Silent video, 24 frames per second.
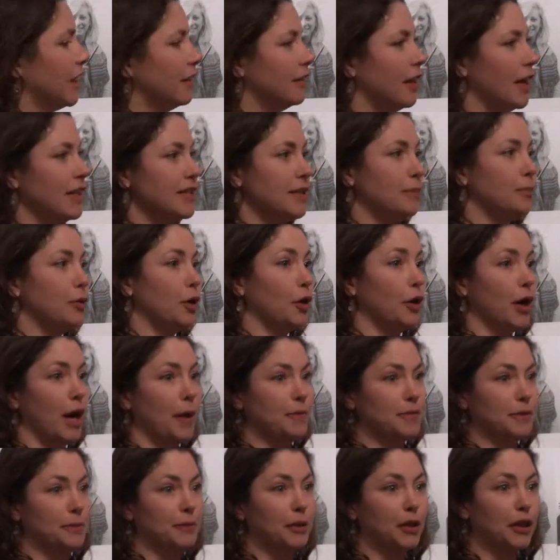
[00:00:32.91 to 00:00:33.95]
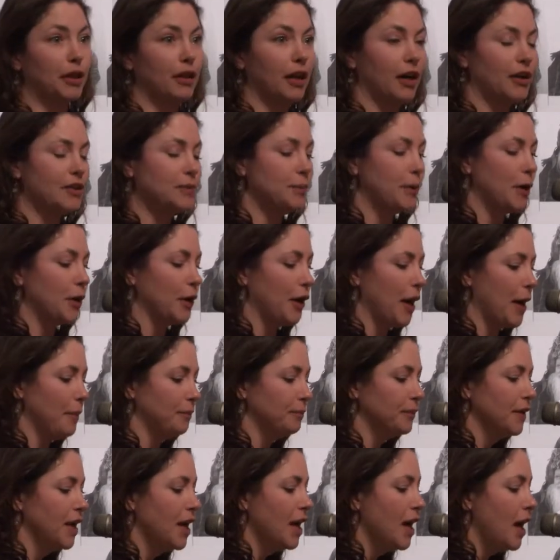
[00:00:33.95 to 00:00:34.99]
lots of programs, a mural arts
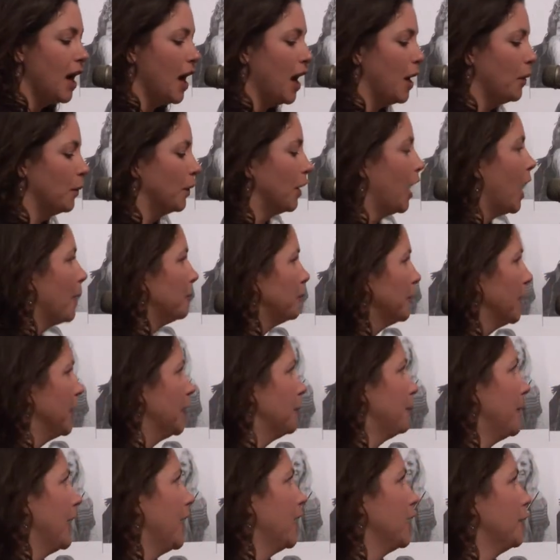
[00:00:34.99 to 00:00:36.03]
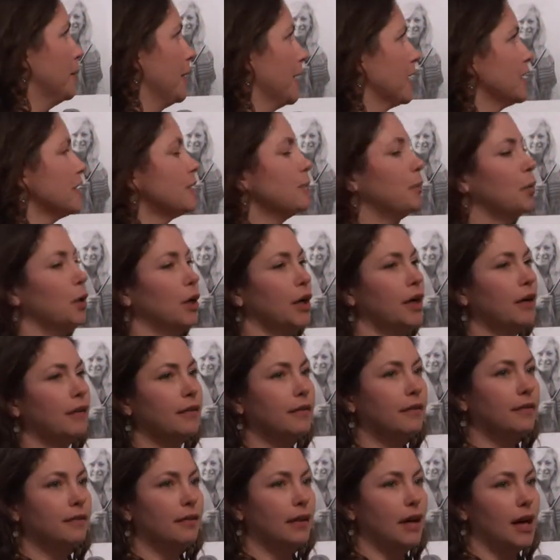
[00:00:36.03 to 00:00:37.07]
program. We're operated by NMX
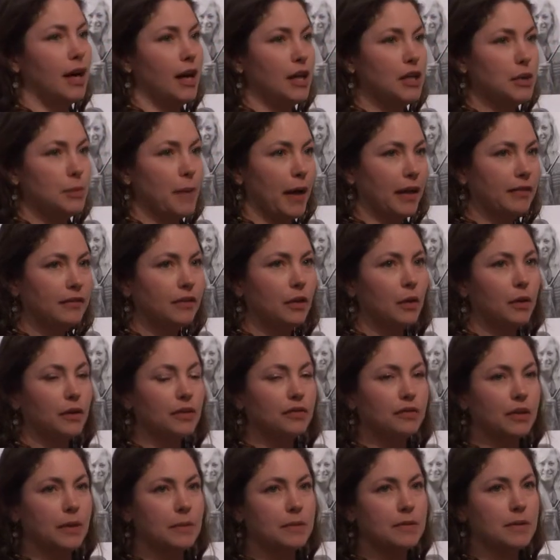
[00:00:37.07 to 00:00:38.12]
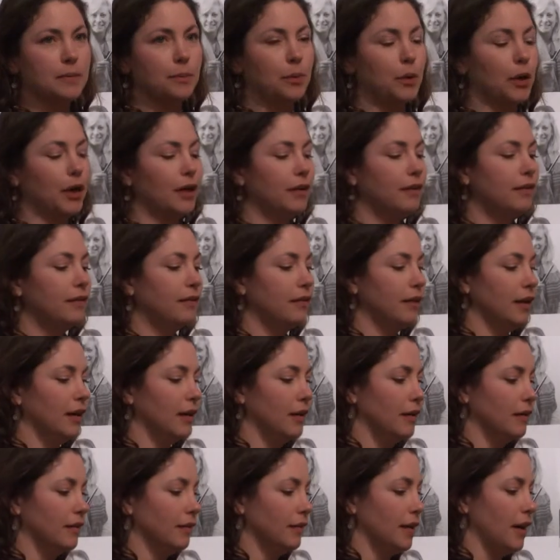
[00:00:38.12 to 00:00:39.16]
Sports. New Mexico Extreme Sports
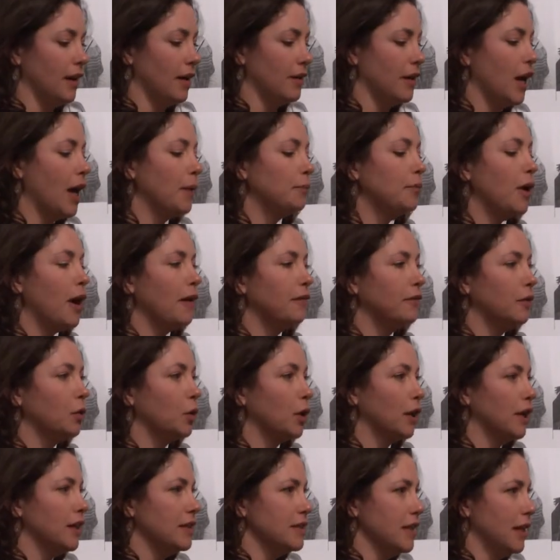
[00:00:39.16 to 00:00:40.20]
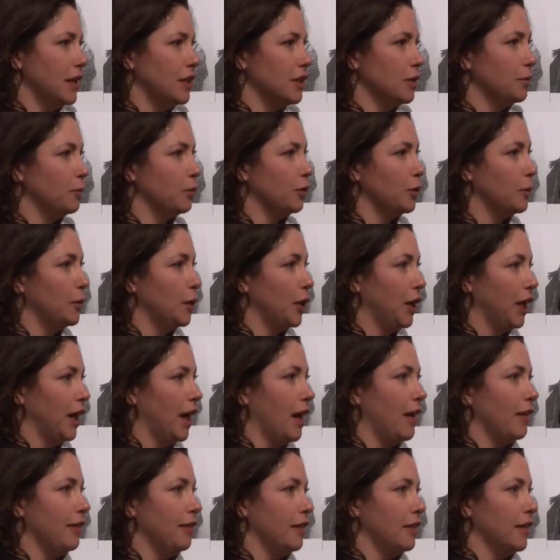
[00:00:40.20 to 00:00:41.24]
is a nonprofit organization promoting
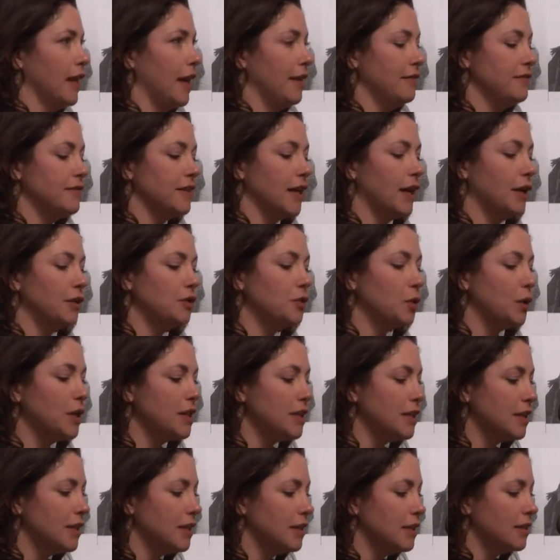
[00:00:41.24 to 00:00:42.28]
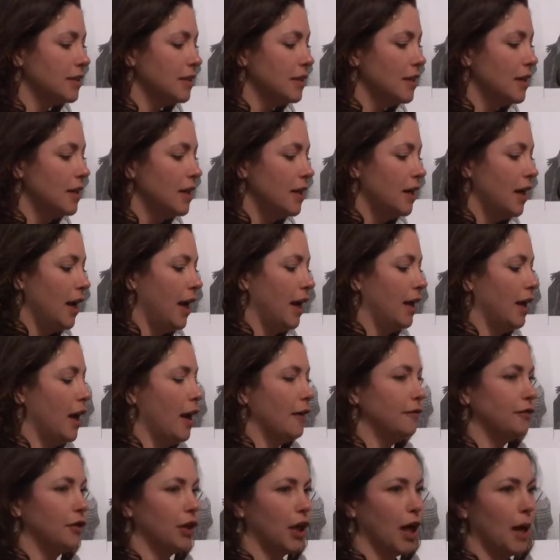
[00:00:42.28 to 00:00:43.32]
healthy lifestyle choices and
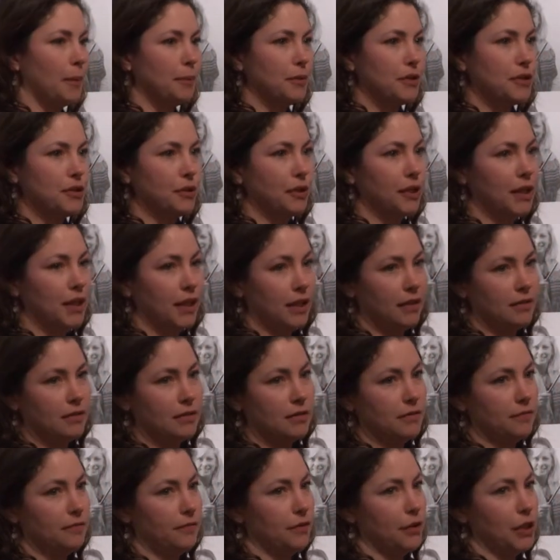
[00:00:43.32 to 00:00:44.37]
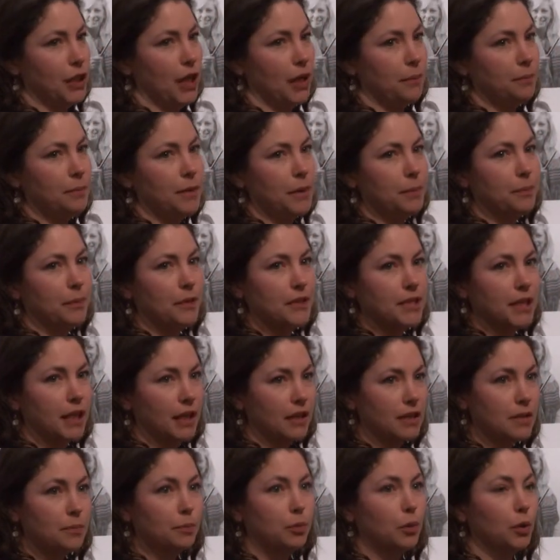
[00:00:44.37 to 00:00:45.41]
offering opportunities for young people to
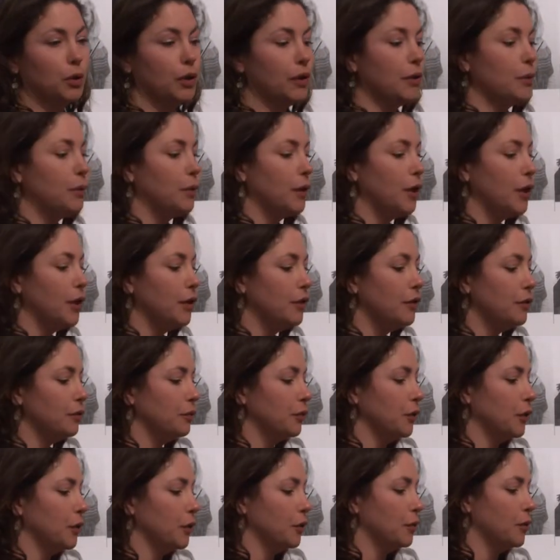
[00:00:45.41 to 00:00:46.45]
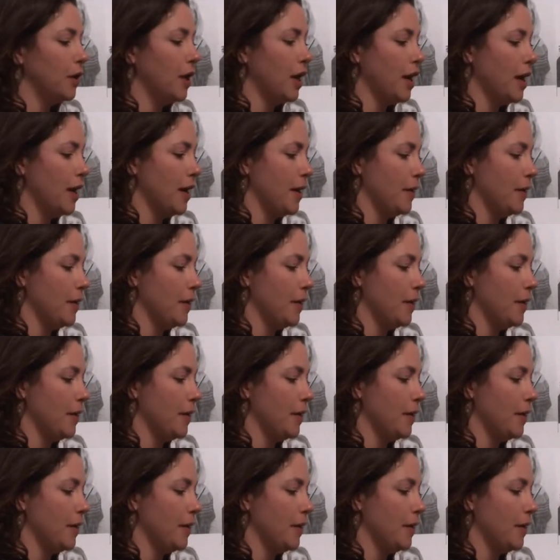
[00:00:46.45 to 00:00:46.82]
explore the world through